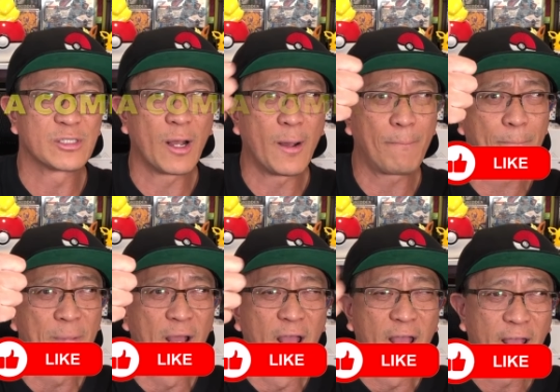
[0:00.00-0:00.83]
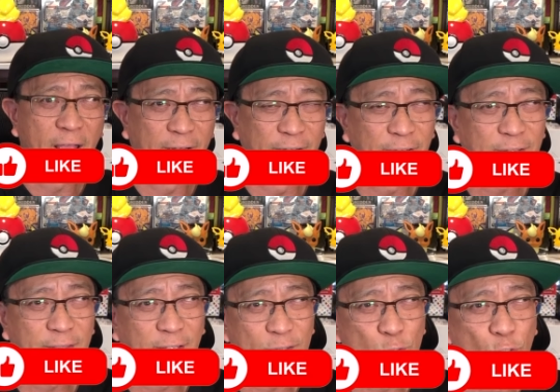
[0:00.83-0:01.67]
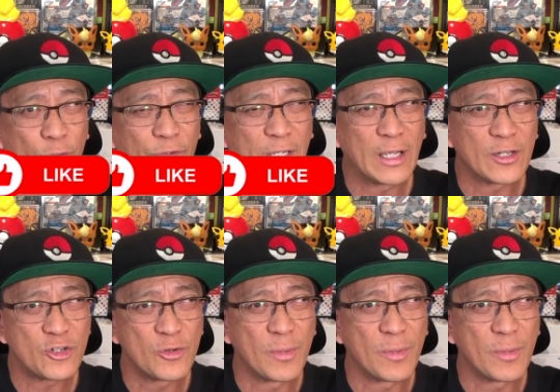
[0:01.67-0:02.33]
up, and hit that notification